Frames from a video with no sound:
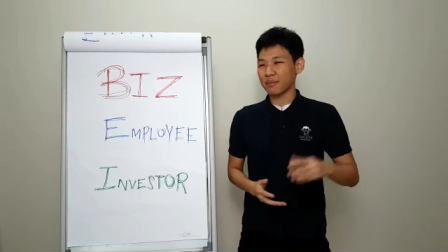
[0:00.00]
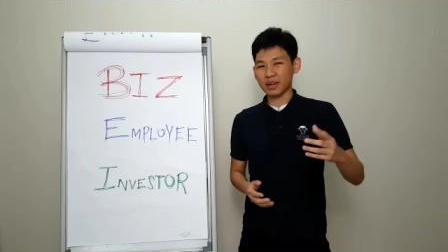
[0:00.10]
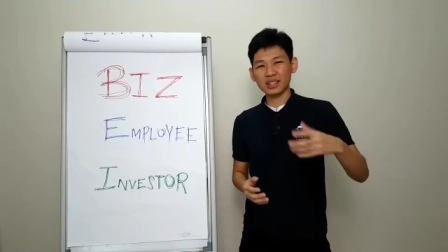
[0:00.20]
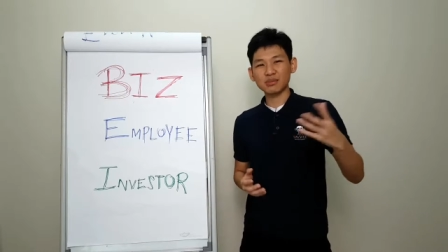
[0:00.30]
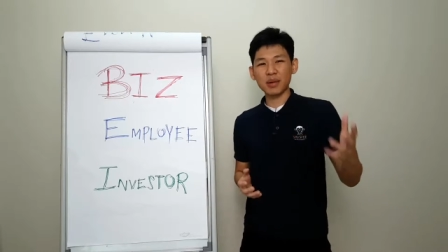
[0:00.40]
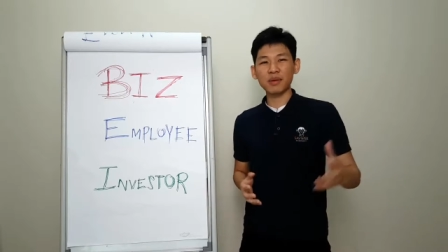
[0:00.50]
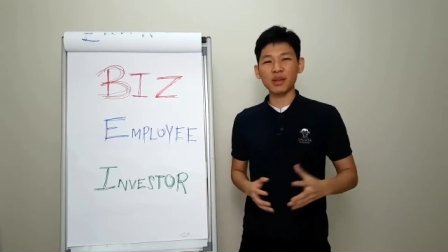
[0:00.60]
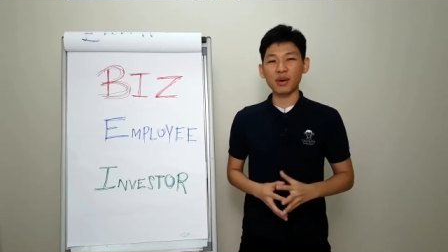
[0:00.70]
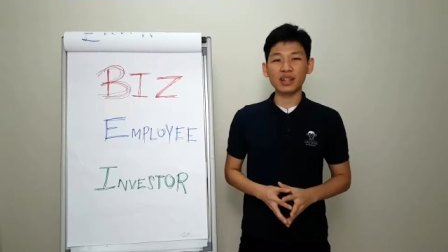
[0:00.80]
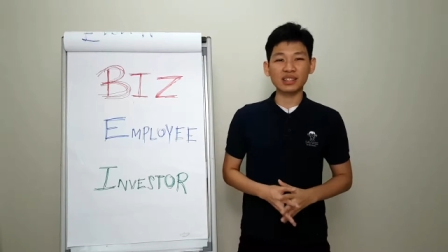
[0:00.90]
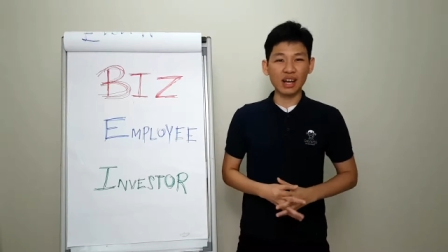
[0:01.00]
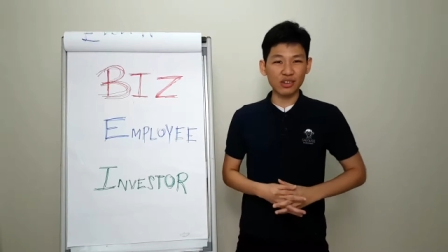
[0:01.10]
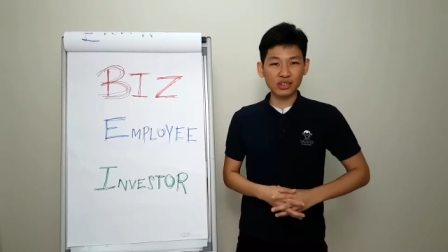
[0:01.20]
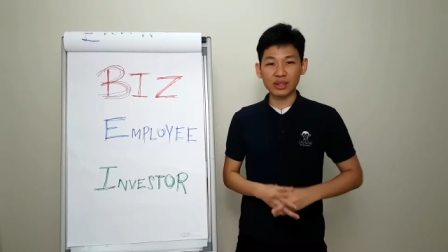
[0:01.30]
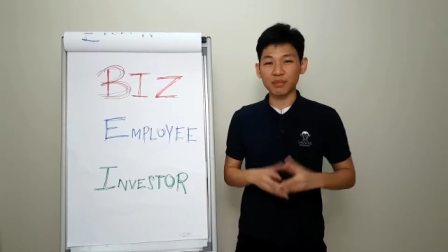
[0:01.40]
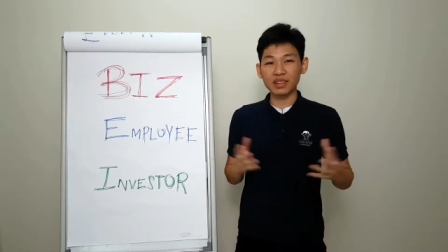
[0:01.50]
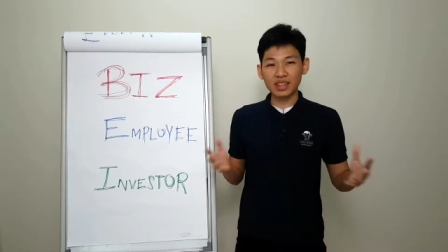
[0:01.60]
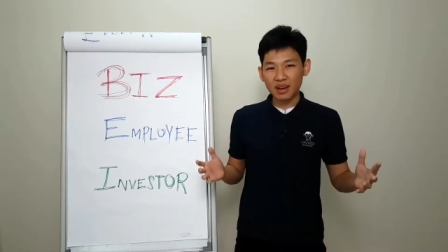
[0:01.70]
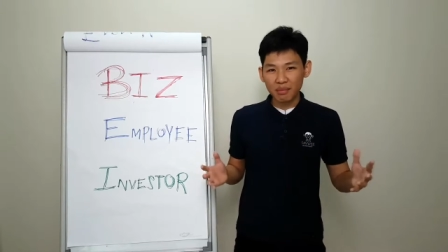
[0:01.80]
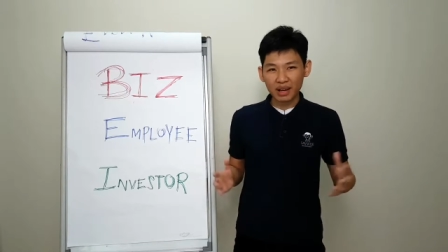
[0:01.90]
Because maybe they want to sell you some
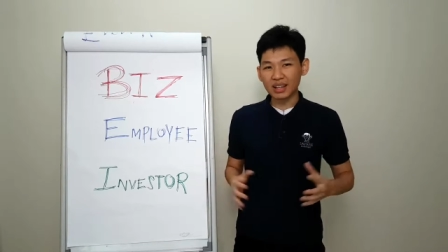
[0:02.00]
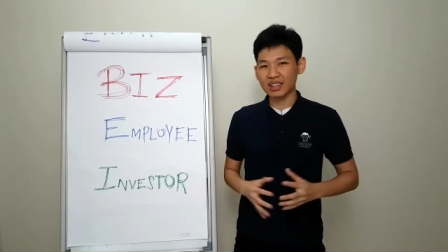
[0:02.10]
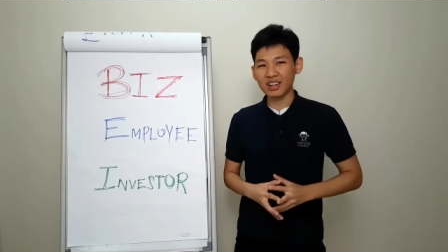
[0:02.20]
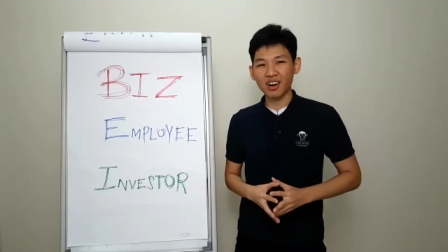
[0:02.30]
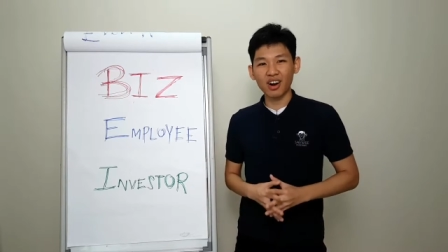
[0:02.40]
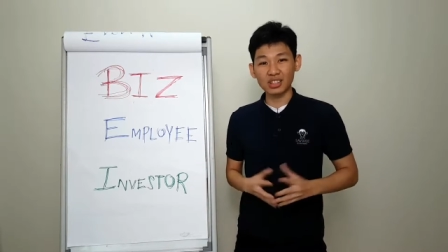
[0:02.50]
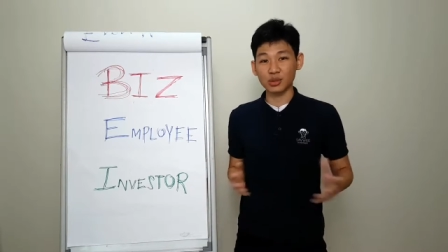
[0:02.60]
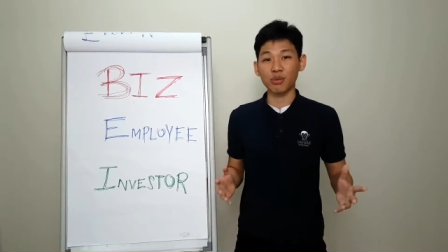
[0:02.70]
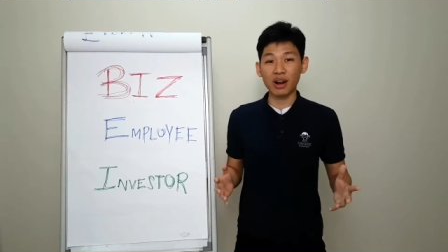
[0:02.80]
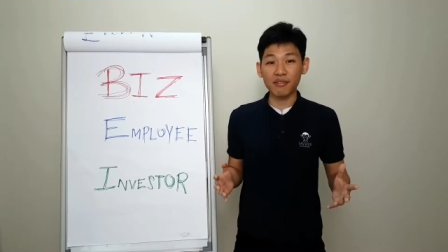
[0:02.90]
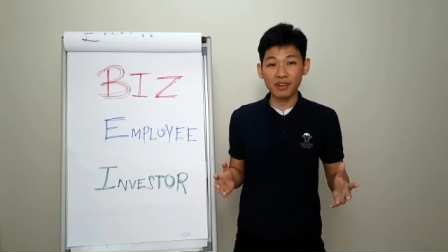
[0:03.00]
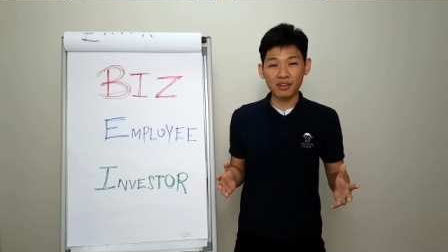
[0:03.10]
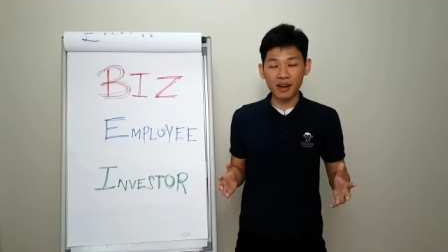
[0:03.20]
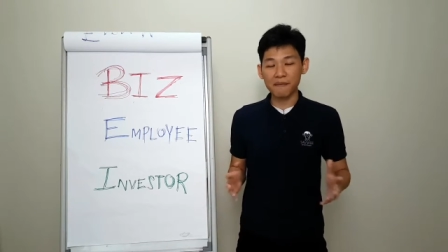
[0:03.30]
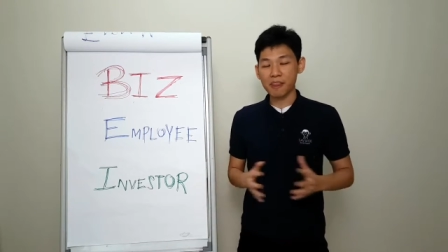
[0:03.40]
internet marketing course or whatever, right?